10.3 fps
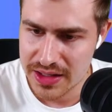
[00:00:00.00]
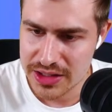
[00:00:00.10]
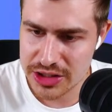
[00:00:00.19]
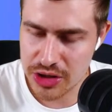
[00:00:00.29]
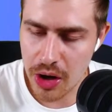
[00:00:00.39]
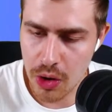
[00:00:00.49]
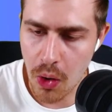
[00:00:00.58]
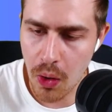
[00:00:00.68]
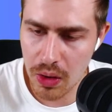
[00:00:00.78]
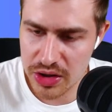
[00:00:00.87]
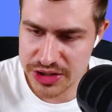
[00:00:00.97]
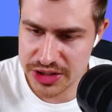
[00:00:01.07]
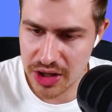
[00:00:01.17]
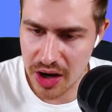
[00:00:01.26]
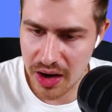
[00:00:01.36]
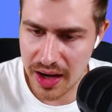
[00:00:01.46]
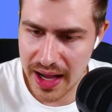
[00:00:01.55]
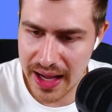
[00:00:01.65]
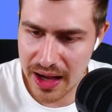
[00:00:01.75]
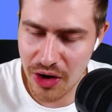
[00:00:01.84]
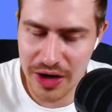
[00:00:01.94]
Start Hall or Saar.
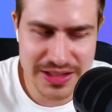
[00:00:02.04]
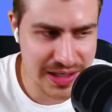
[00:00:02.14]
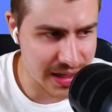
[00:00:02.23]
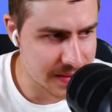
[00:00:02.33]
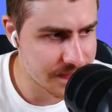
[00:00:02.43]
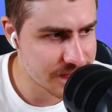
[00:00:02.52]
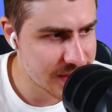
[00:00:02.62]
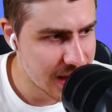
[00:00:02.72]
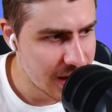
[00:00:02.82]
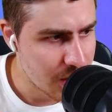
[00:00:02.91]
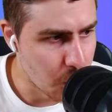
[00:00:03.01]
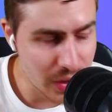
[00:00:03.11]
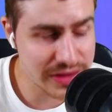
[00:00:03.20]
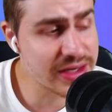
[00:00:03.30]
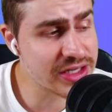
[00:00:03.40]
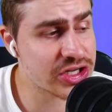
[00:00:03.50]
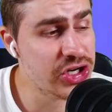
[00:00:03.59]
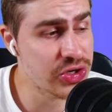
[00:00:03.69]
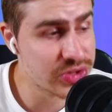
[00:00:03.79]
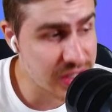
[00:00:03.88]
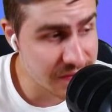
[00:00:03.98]
Oscar. With this
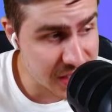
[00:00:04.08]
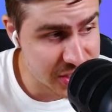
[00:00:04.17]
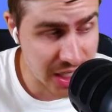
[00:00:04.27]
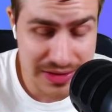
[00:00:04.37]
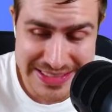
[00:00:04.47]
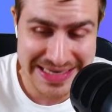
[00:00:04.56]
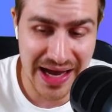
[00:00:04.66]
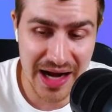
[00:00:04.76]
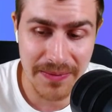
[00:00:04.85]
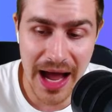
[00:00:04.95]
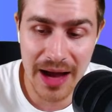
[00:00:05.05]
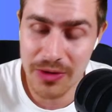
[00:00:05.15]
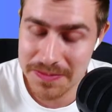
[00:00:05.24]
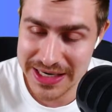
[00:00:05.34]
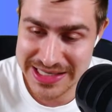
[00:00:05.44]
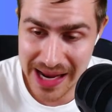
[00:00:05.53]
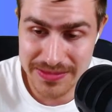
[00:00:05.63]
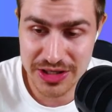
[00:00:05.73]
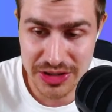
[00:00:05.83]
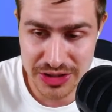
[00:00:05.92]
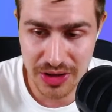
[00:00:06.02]
news of the Chelsea lineup, I would be
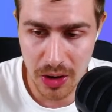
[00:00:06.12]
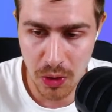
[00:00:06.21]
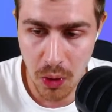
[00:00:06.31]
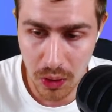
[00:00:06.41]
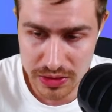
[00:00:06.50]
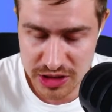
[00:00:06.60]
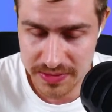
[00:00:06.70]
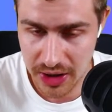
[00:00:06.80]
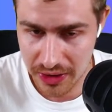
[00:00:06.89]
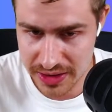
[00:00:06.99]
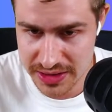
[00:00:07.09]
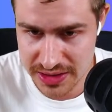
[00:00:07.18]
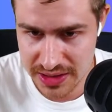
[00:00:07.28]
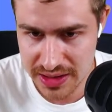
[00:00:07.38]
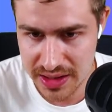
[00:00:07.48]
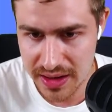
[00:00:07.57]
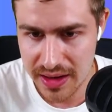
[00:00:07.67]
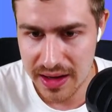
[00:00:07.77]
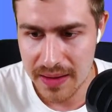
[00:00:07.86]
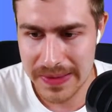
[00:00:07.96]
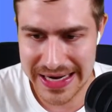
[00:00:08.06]
tempted to start Hall, to be honest.
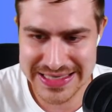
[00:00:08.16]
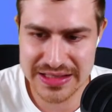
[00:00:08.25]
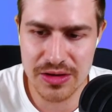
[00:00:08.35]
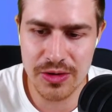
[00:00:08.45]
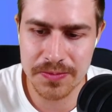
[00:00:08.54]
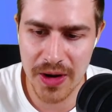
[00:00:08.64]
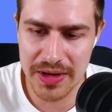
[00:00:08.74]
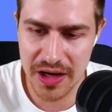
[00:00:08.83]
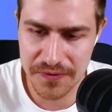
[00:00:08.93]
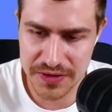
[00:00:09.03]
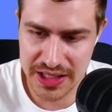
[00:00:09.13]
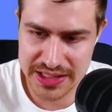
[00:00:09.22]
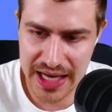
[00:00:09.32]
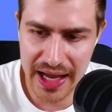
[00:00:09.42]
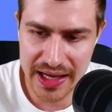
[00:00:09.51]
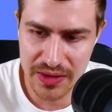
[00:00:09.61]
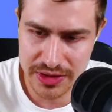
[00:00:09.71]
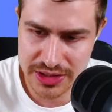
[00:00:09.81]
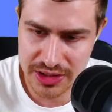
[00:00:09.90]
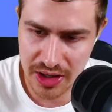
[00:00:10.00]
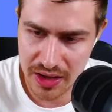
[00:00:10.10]
But I still would probably go for the attacker with
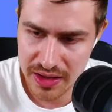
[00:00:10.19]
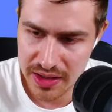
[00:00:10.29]
Saar.